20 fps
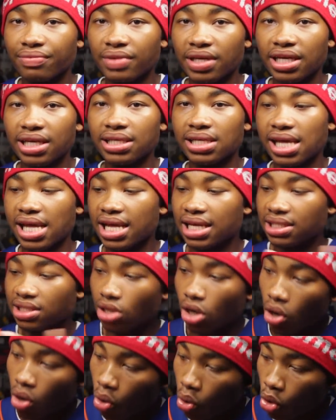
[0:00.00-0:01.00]
of these is
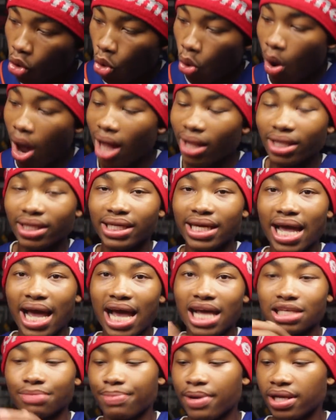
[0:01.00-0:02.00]
the whole quality
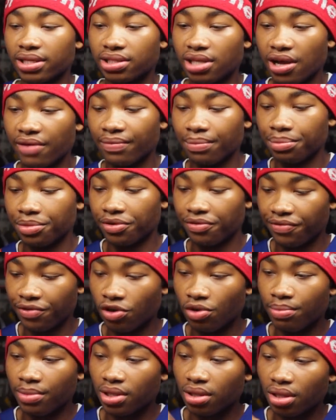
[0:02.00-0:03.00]
aspect of them. You
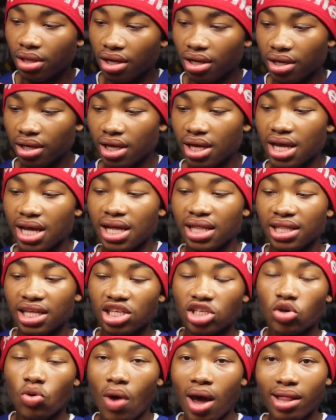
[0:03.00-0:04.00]
feel me? Look,
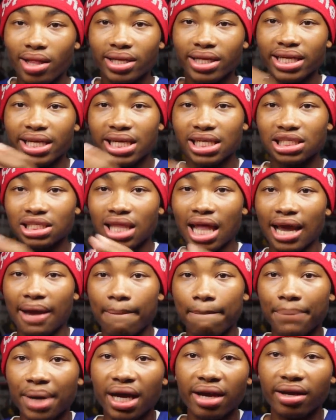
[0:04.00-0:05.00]
this quality is
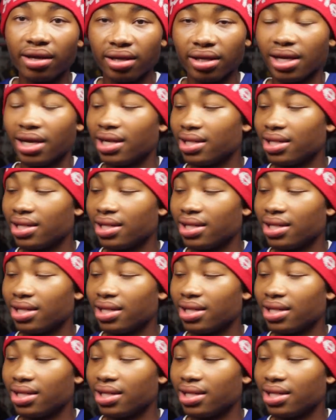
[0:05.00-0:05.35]
like butter.